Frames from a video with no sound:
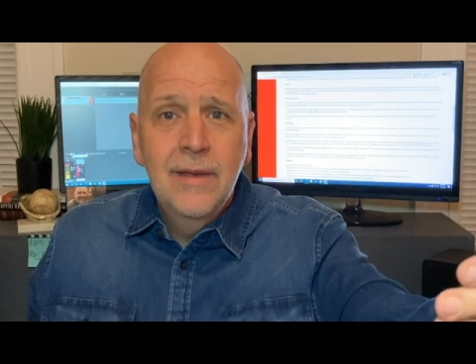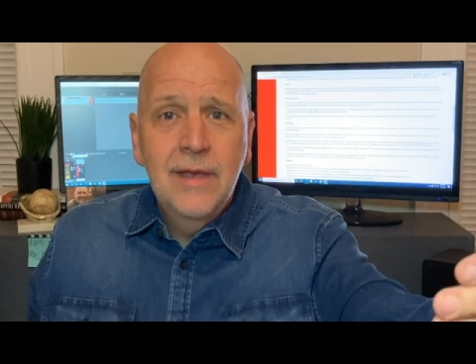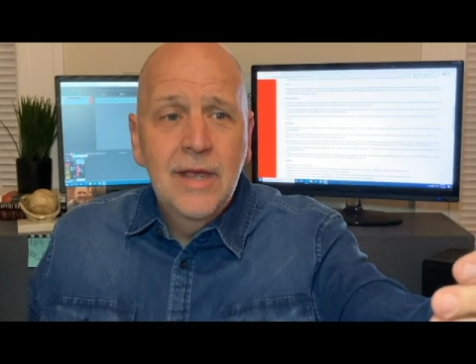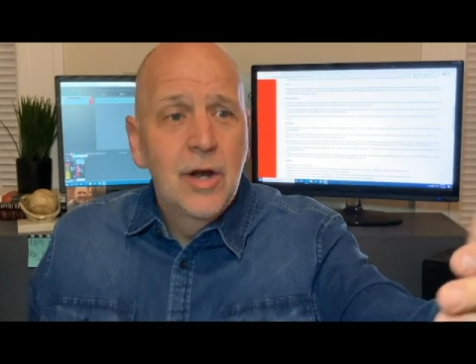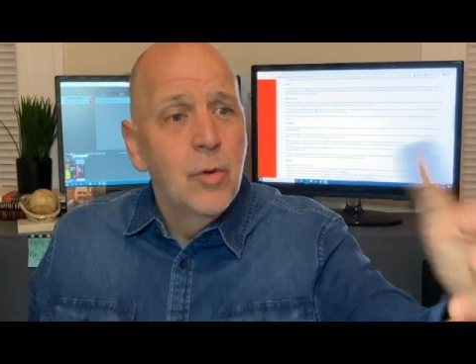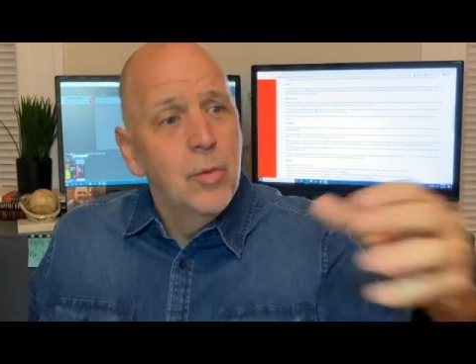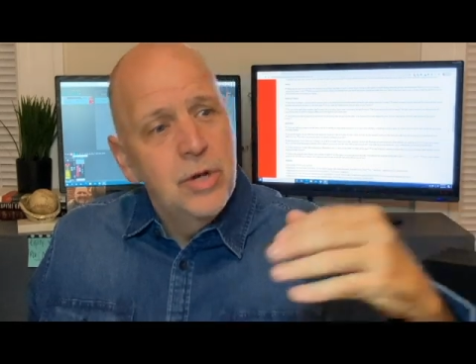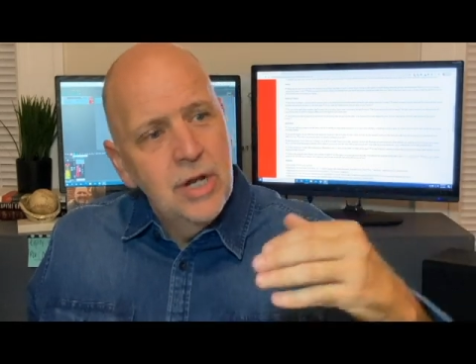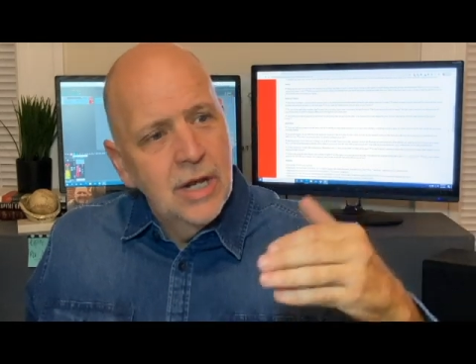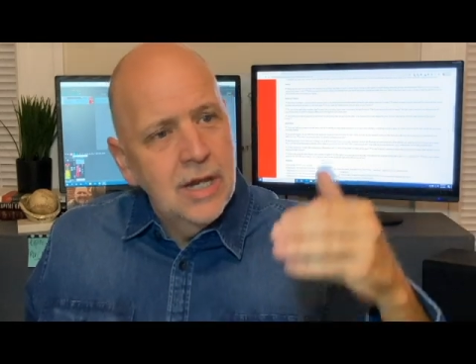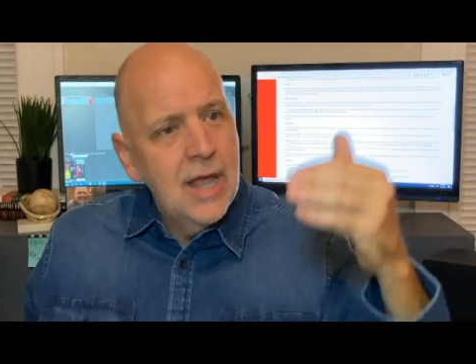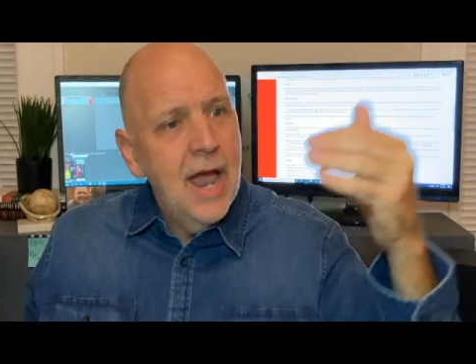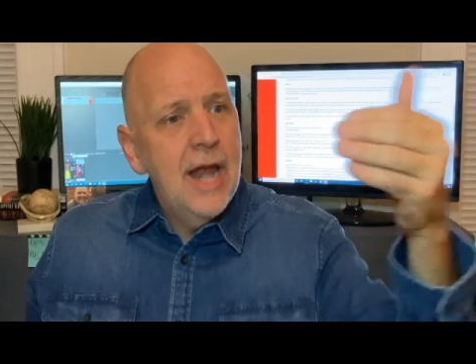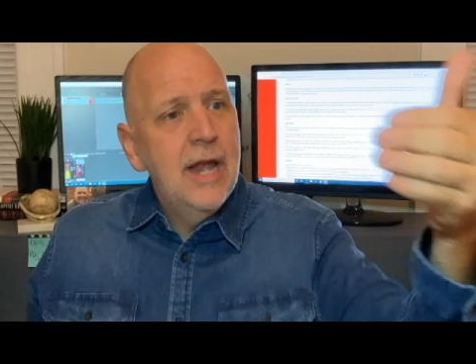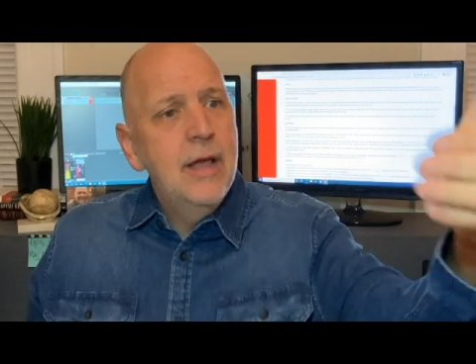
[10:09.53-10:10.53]
When you
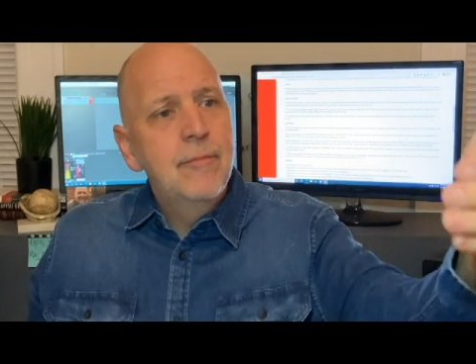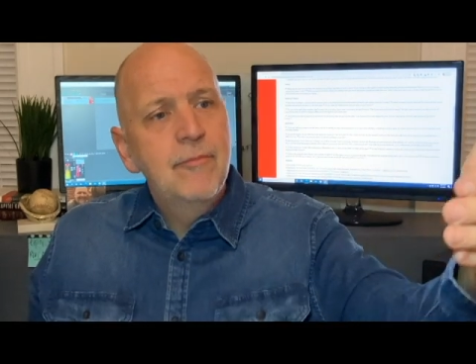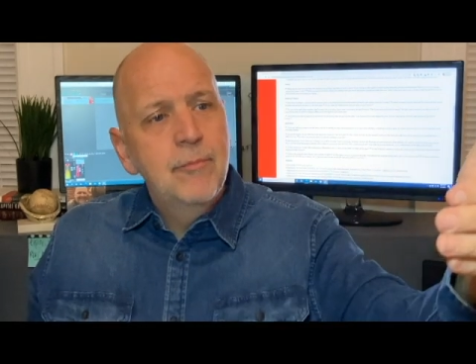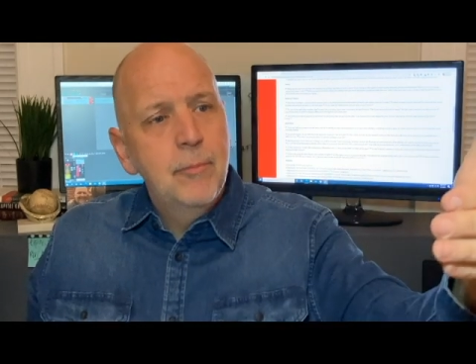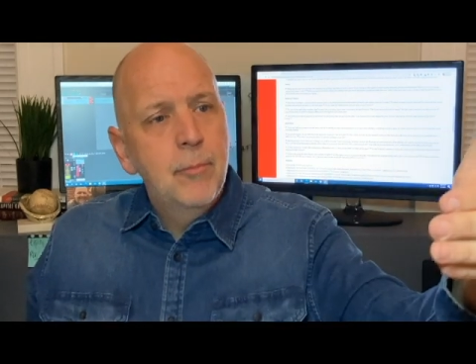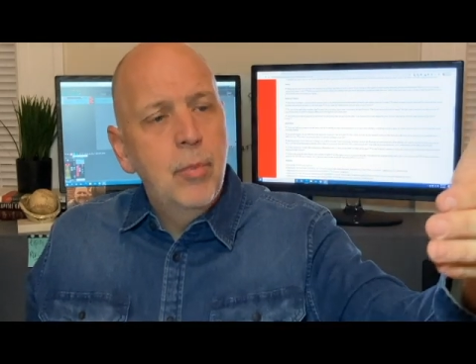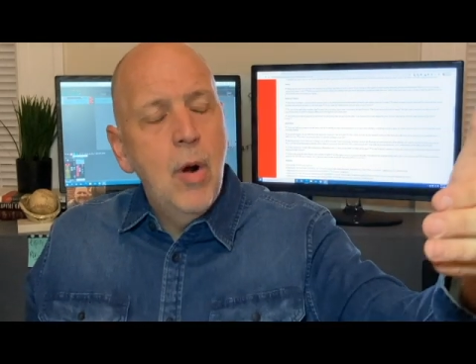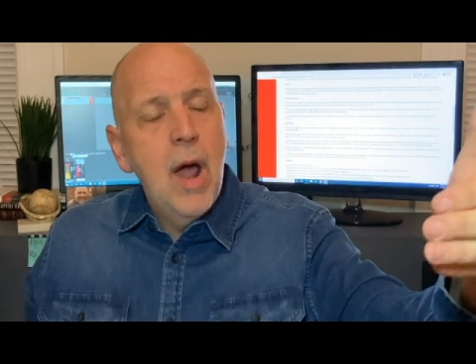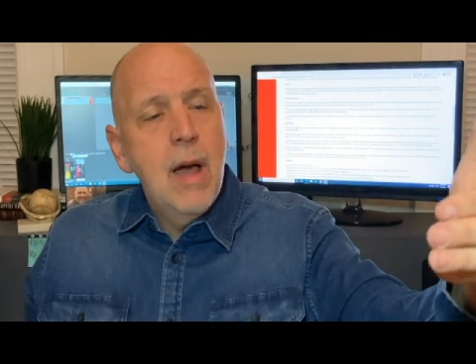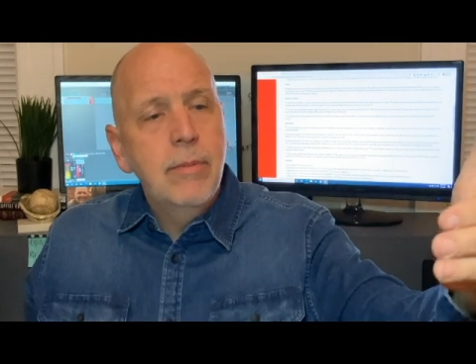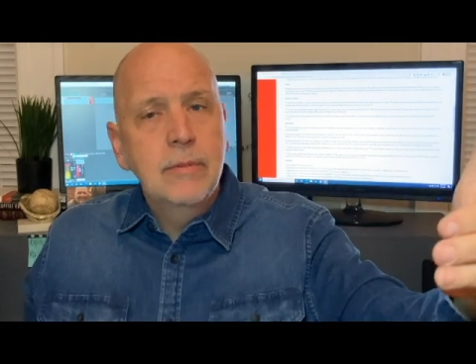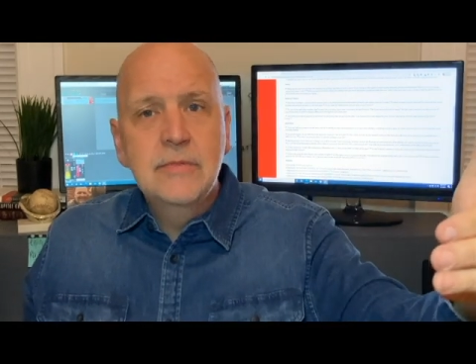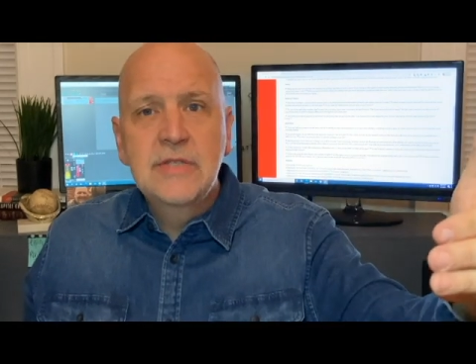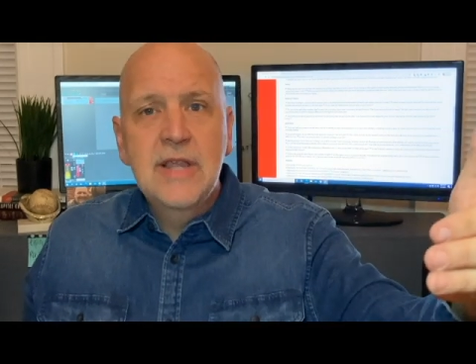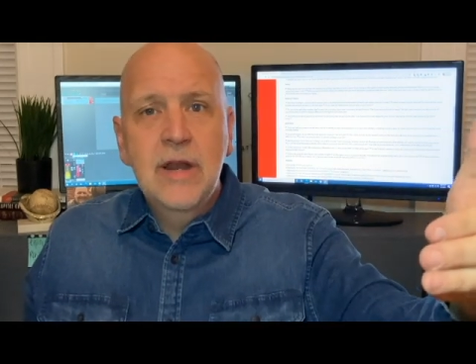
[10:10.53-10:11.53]
line up
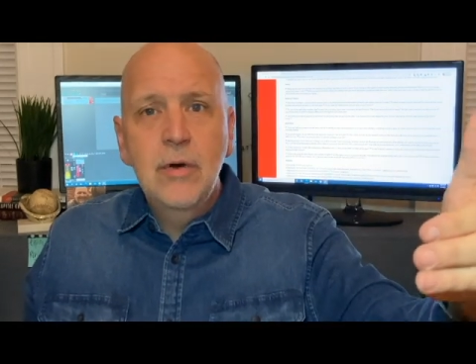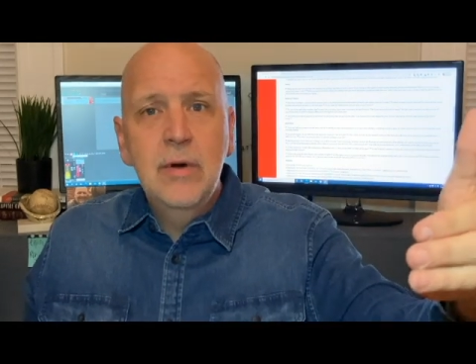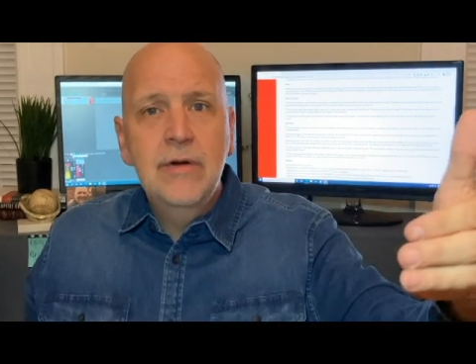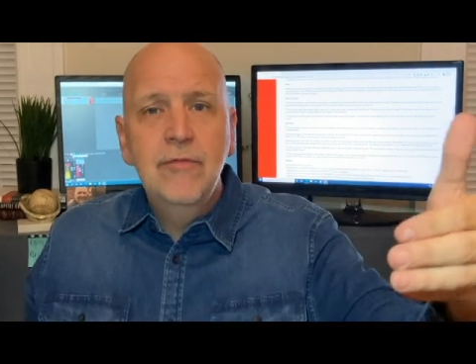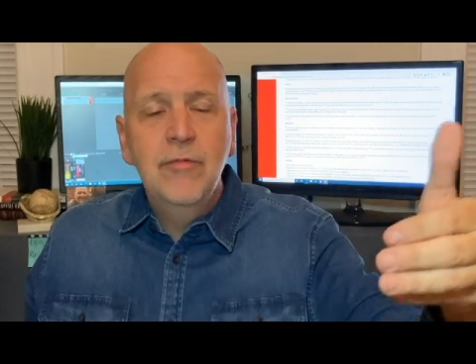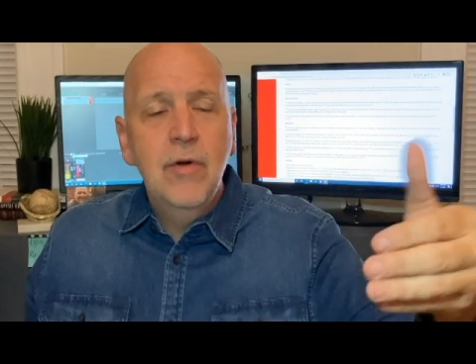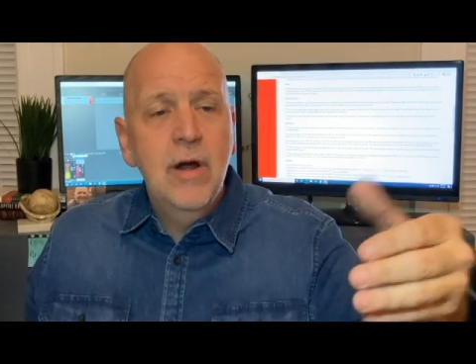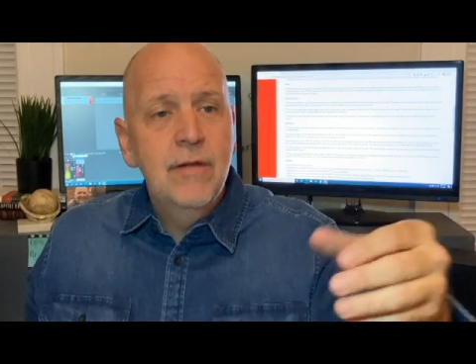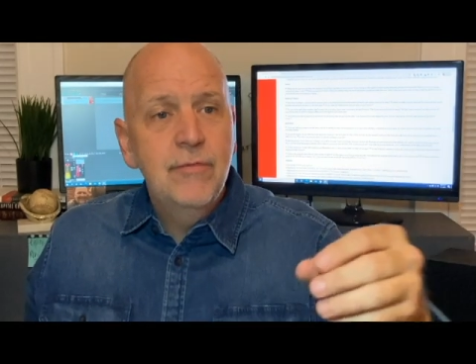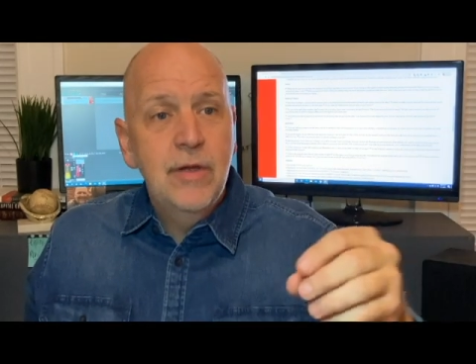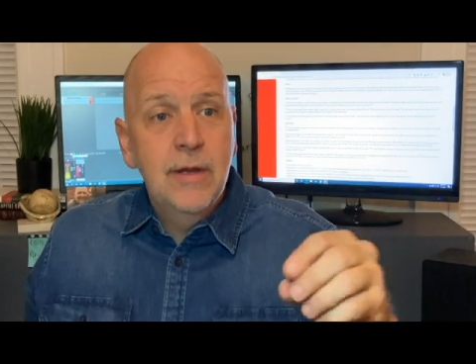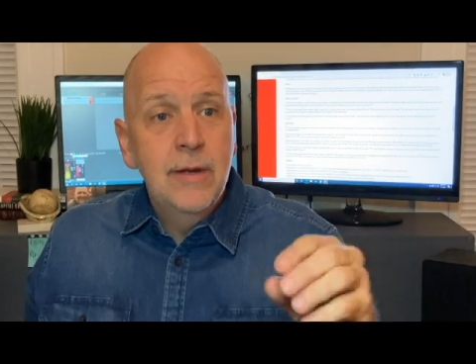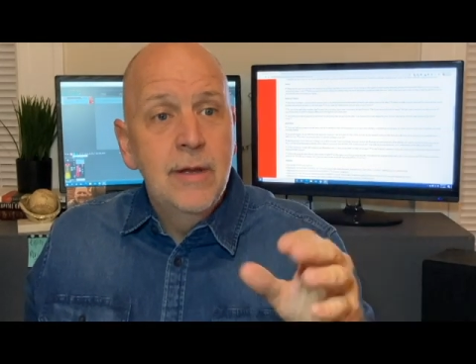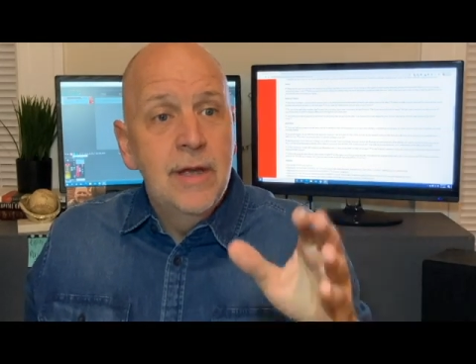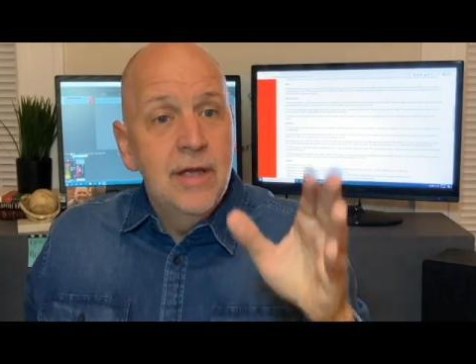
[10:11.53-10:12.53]
problems that are in front of you,